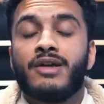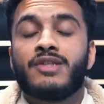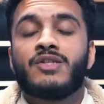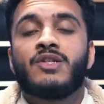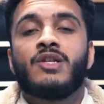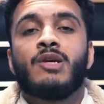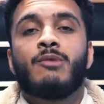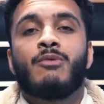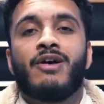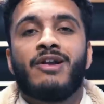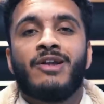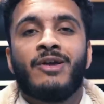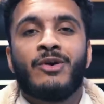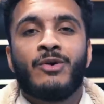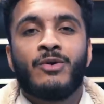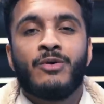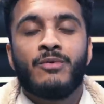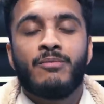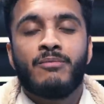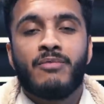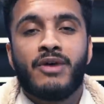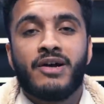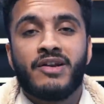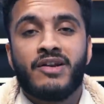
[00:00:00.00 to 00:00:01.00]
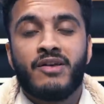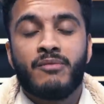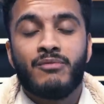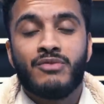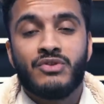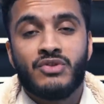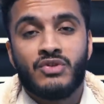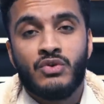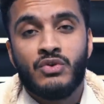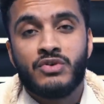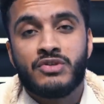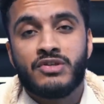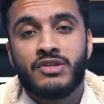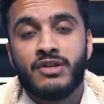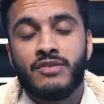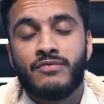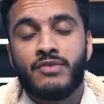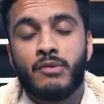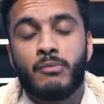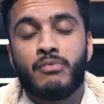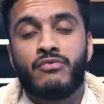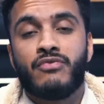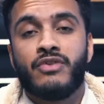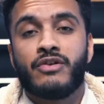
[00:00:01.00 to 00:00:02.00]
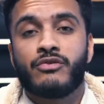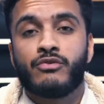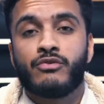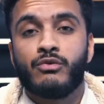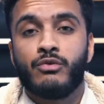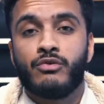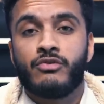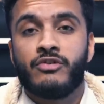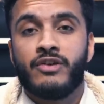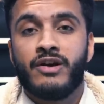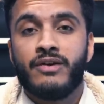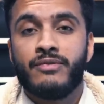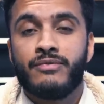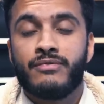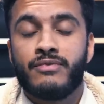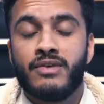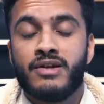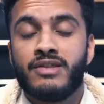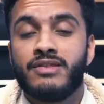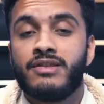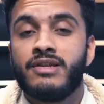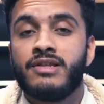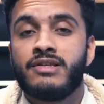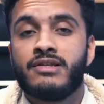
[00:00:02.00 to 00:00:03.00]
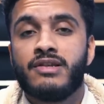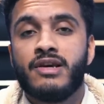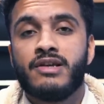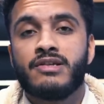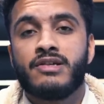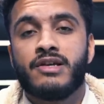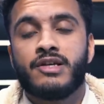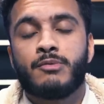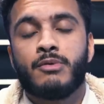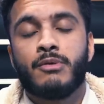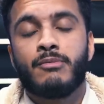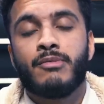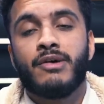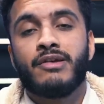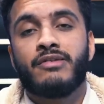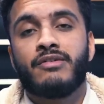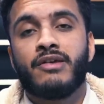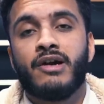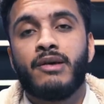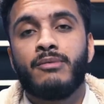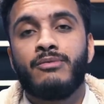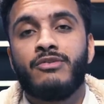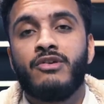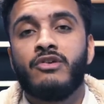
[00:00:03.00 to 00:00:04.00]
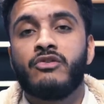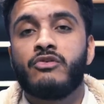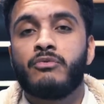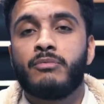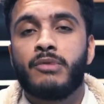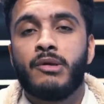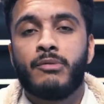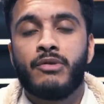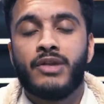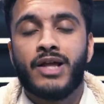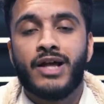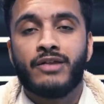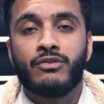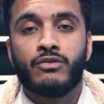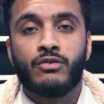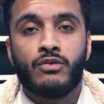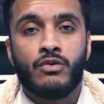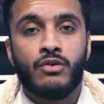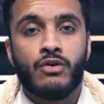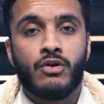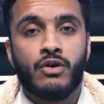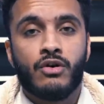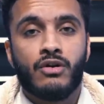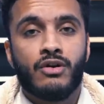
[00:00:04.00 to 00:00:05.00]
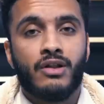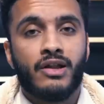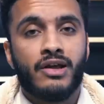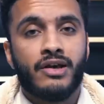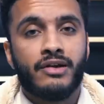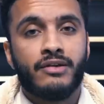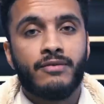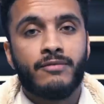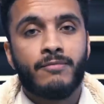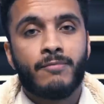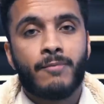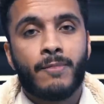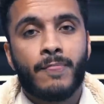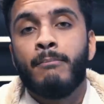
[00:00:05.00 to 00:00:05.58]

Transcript: Assalamu alaikum, my name is Yusuf, a professional chef, and these days I spend my time teaching people how to cook online.